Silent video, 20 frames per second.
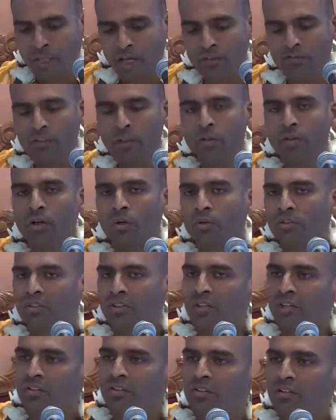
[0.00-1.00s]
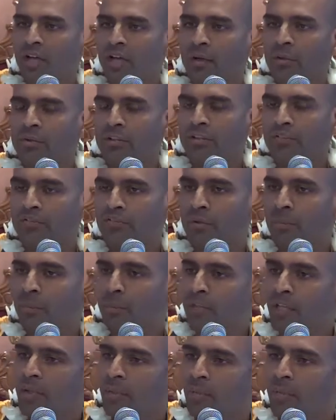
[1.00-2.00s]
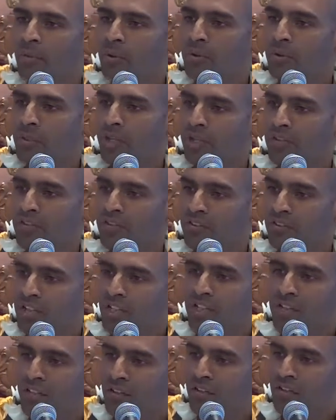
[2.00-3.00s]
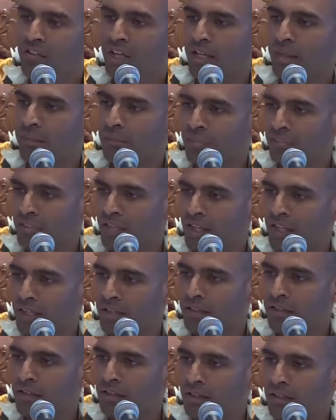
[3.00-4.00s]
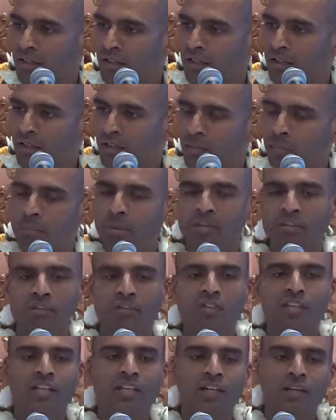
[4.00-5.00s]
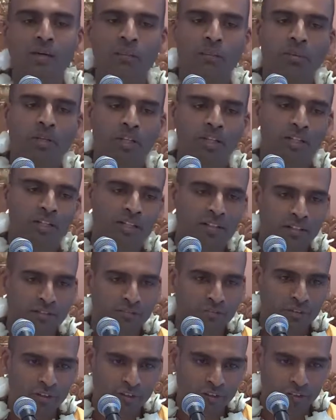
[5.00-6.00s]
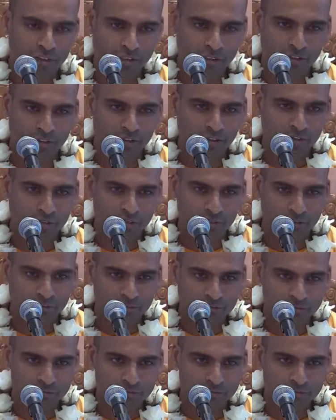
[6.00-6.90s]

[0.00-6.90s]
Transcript: Have you noticed how different people can see the same thing, but see completely different things?